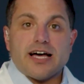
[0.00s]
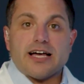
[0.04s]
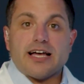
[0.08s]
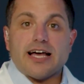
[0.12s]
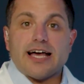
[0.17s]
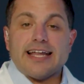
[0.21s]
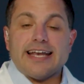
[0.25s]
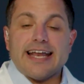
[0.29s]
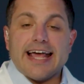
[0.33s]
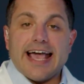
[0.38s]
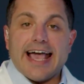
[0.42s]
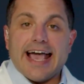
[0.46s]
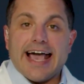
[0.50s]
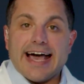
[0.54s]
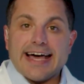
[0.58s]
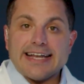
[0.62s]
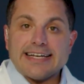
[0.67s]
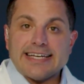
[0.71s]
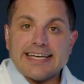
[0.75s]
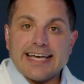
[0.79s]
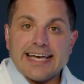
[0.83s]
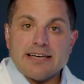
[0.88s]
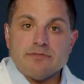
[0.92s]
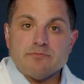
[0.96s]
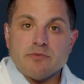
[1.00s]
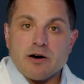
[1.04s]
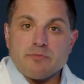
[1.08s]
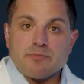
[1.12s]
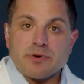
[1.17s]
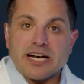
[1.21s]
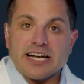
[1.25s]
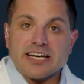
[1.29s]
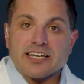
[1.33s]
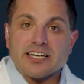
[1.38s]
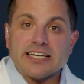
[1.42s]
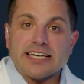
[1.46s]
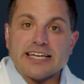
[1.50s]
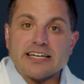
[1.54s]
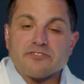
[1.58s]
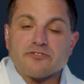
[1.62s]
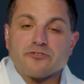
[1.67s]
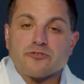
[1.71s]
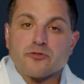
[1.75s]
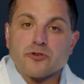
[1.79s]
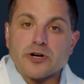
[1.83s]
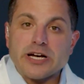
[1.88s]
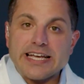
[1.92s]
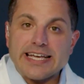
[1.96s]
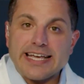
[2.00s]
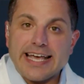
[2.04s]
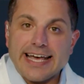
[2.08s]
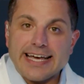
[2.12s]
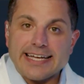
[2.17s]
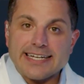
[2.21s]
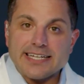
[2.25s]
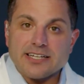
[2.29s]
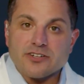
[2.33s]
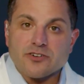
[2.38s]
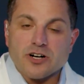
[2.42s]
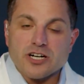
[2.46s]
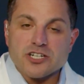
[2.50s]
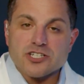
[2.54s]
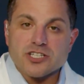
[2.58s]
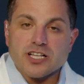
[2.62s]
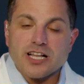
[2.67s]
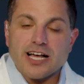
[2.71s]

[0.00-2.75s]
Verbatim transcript: An ad came up and I could get free Candy Crush